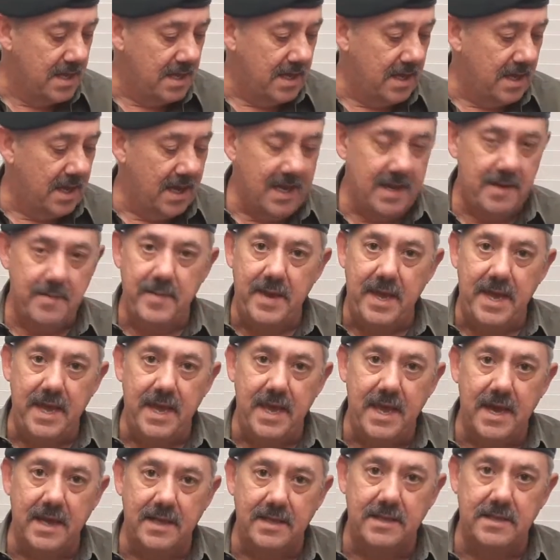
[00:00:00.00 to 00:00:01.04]
IMA
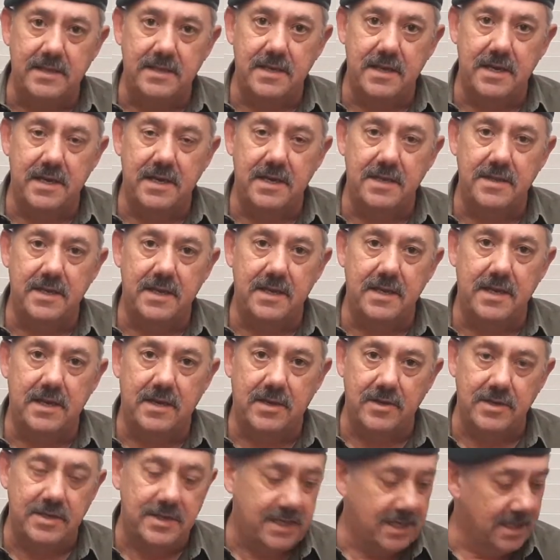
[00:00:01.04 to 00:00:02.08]
had a
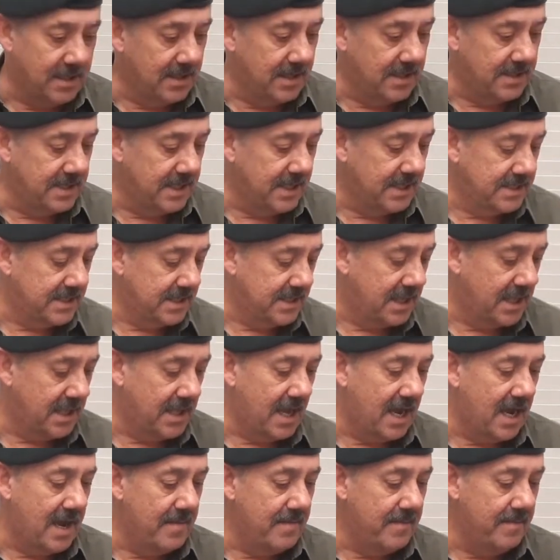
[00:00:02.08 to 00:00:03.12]
good deal on these at the
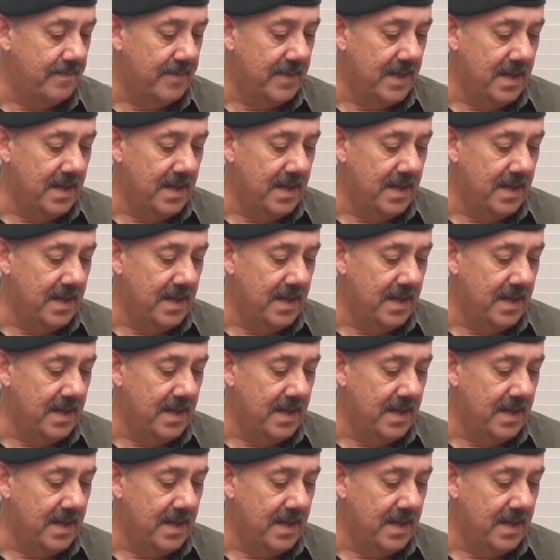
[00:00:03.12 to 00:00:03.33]
time.